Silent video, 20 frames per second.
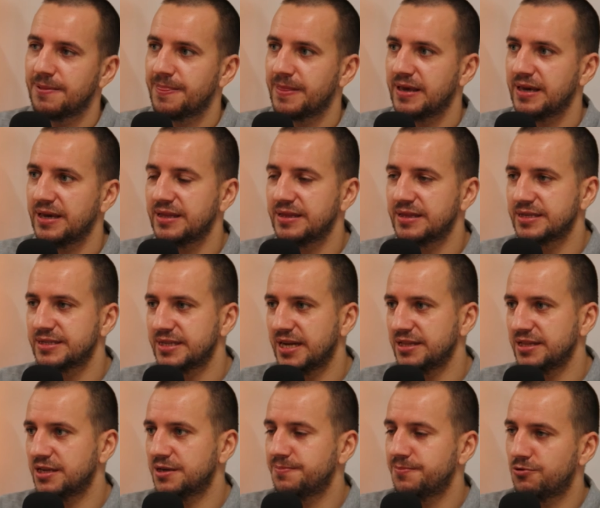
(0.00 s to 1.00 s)
in the
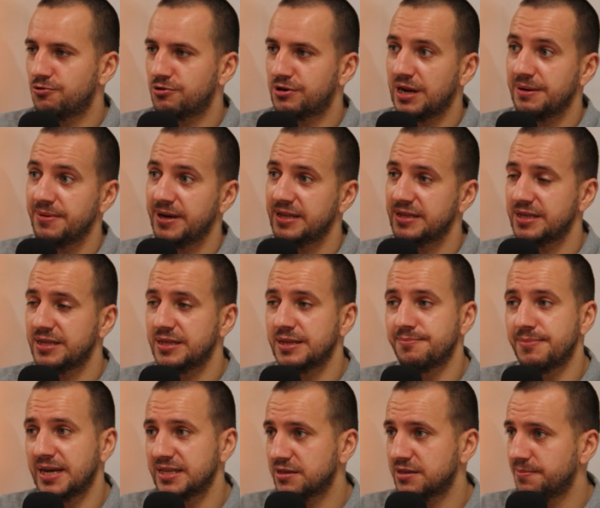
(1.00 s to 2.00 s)
standard program and in the
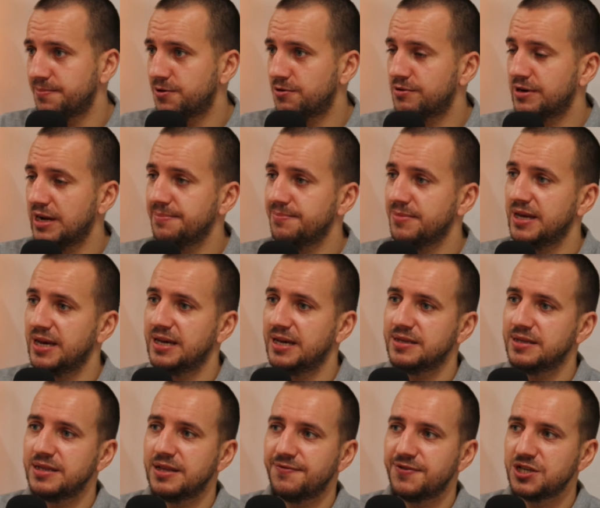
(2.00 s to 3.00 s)
muscle program, and
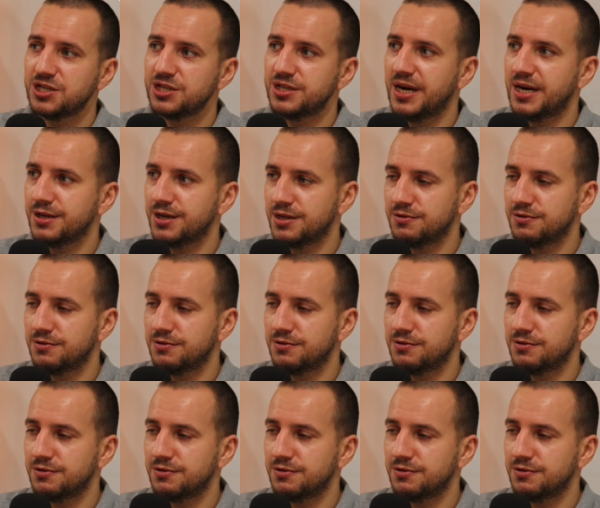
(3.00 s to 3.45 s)
in the vegetarian